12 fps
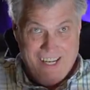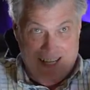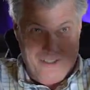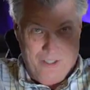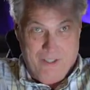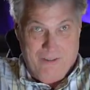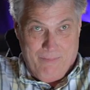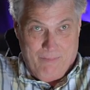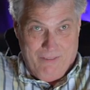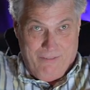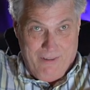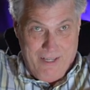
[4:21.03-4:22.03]
as you go up
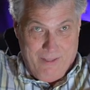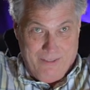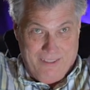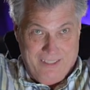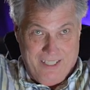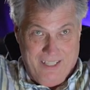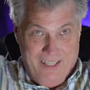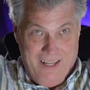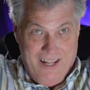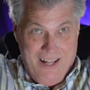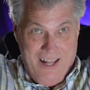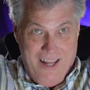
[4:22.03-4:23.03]
in frequency,
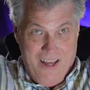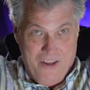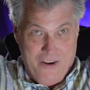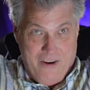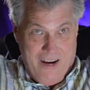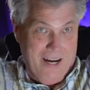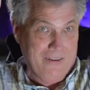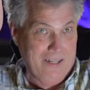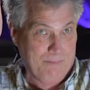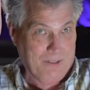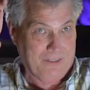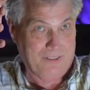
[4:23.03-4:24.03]
you're now
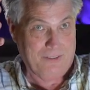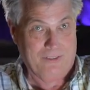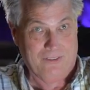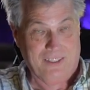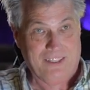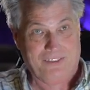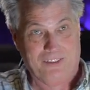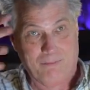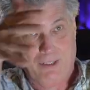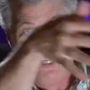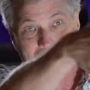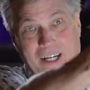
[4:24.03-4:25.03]
able to listen
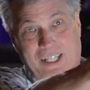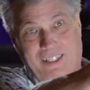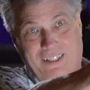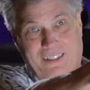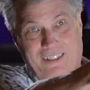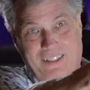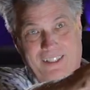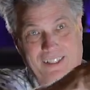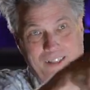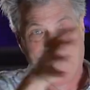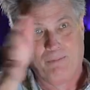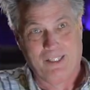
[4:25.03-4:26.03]
behind,
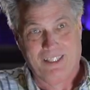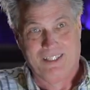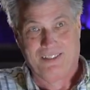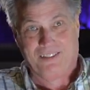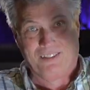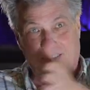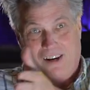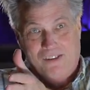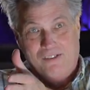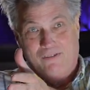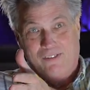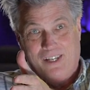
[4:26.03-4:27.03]
because it's not
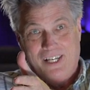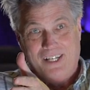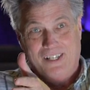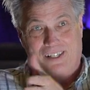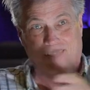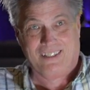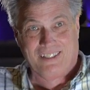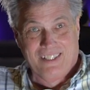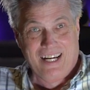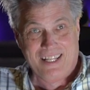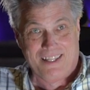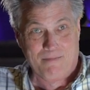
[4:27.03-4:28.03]
over here
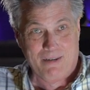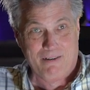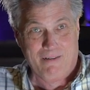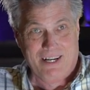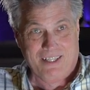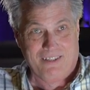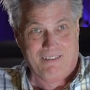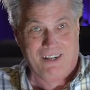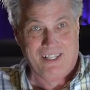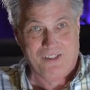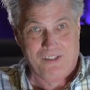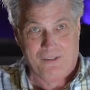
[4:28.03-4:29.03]
at the mid-range,
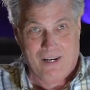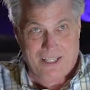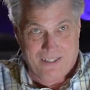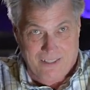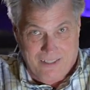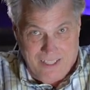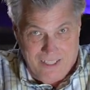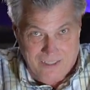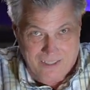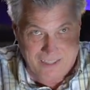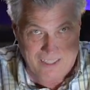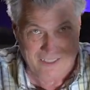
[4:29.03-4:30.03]
right? You're actually
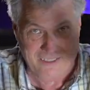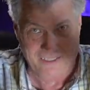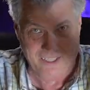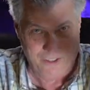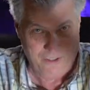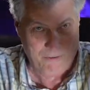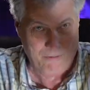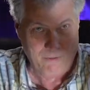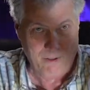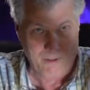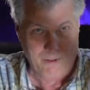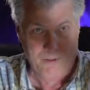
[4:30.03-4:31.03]
listening
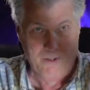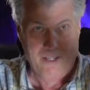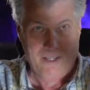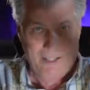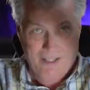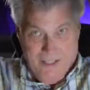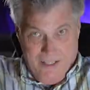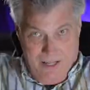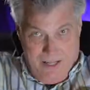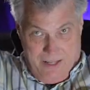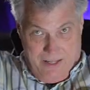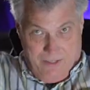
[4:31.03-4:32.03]
through
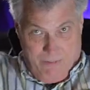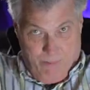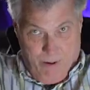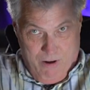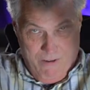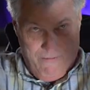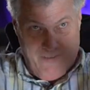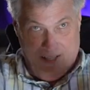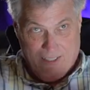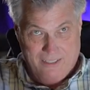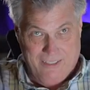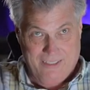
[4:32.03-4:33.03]
this
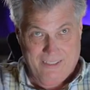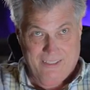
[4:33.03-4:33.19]
perfect